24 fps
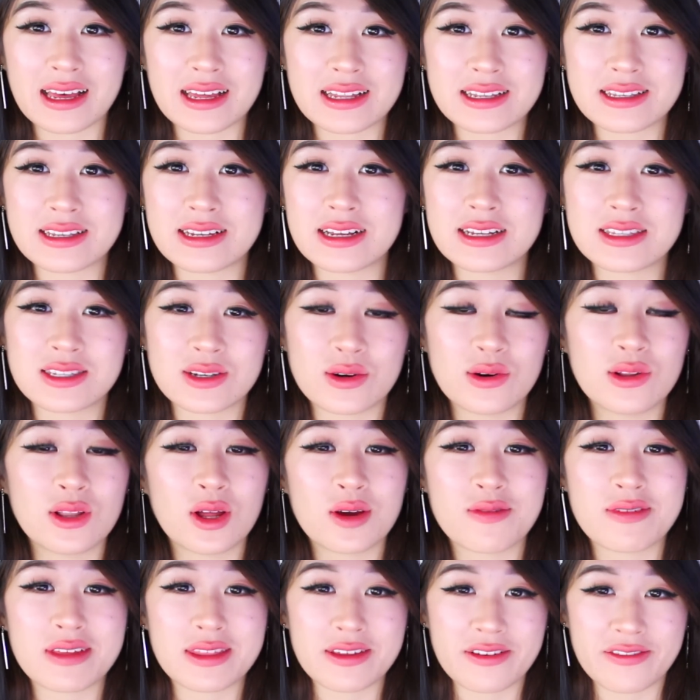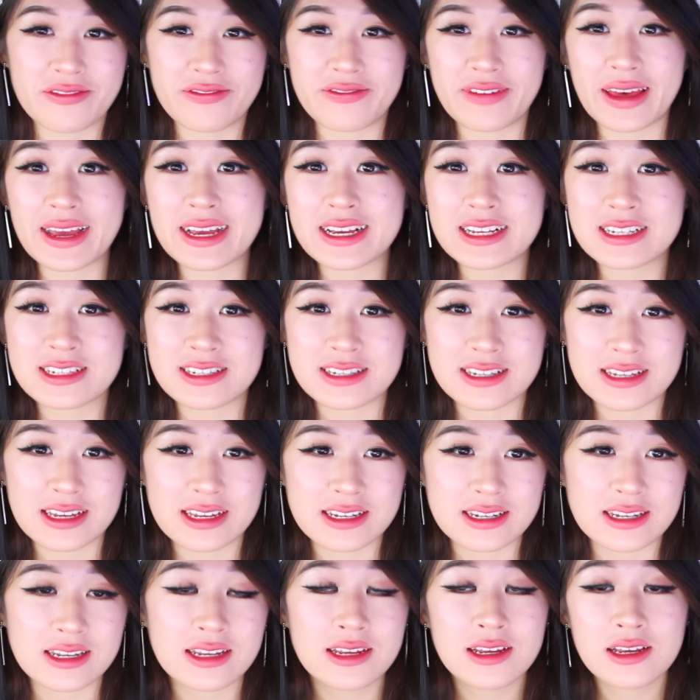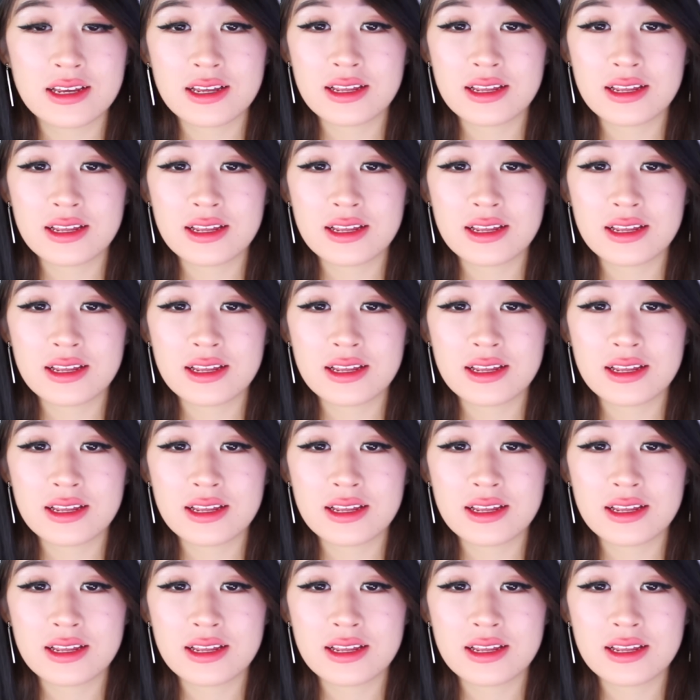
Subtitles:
and it's all over their face and